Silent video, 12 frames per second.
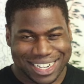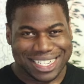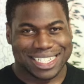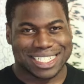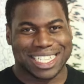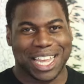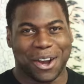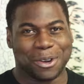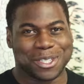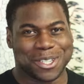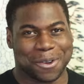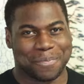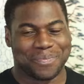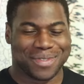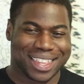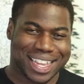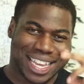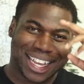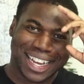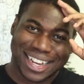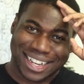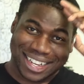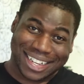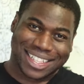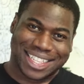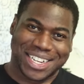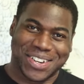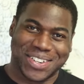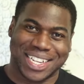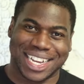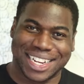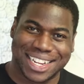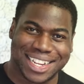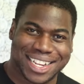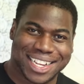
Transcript: stay awesome. Till then.